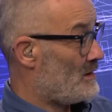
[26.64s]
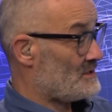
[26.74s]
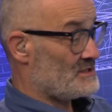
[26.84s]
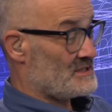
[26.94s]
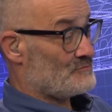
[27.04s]

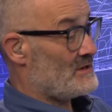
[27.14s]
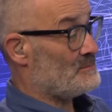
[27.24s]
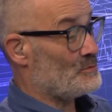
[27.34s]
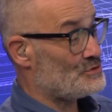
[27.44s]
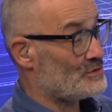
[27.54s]
actually, this Red
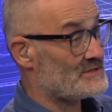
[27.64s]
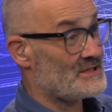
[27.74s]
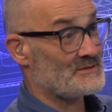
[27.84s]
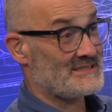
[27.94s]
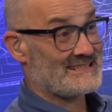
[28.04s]
Bull shot
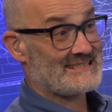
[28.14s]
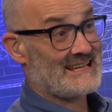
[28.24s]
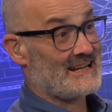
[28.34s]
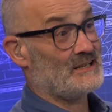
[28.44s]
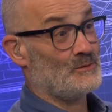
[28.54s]
tells us
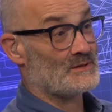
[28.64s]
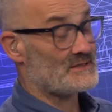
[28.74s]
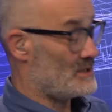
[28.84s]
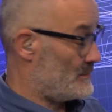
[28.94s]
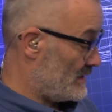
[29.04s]
exactly what's going